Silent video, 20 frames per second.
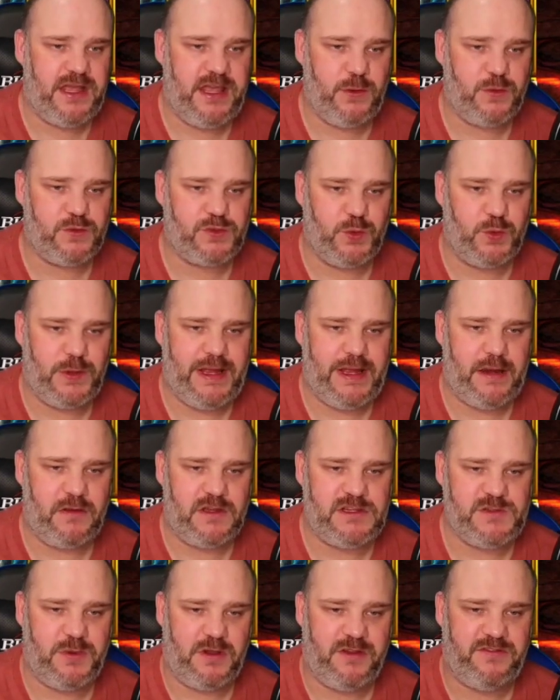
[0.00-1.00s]
heals all
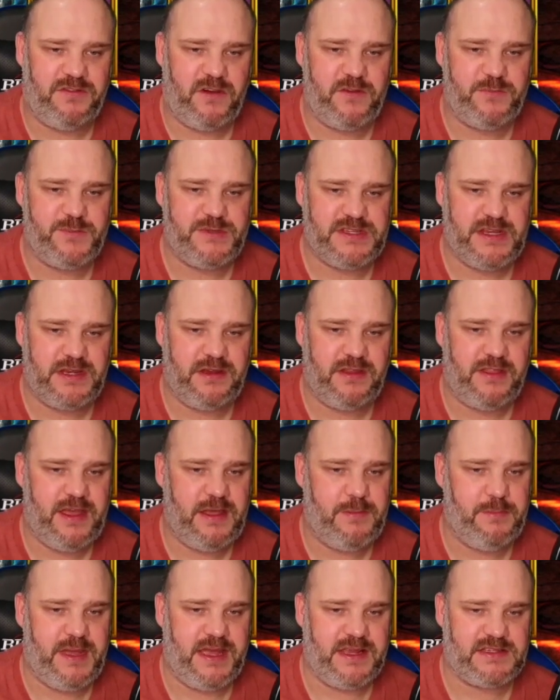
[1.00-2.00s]
allies by 5% of
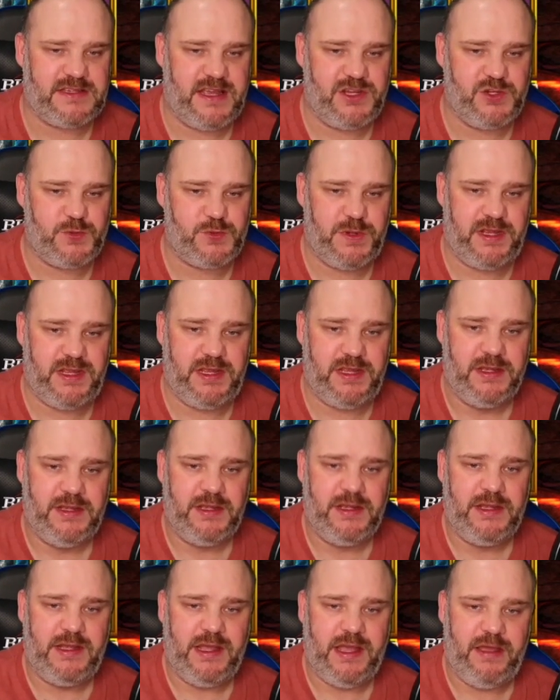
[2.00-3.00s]
their max HP
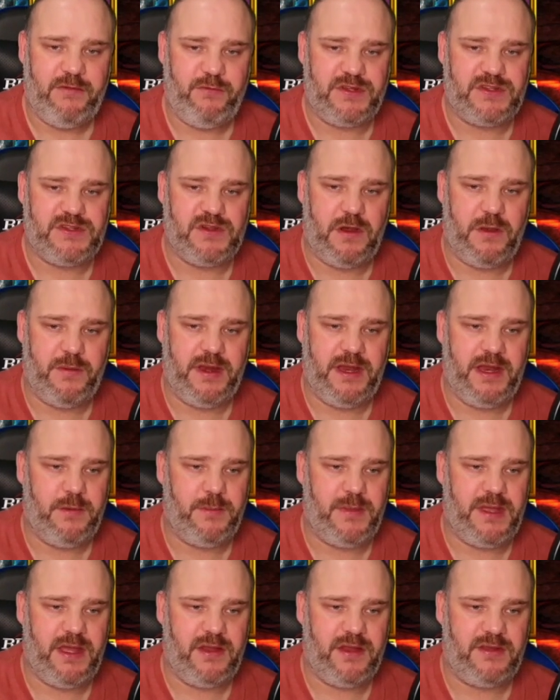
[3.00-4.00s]
every time an enemy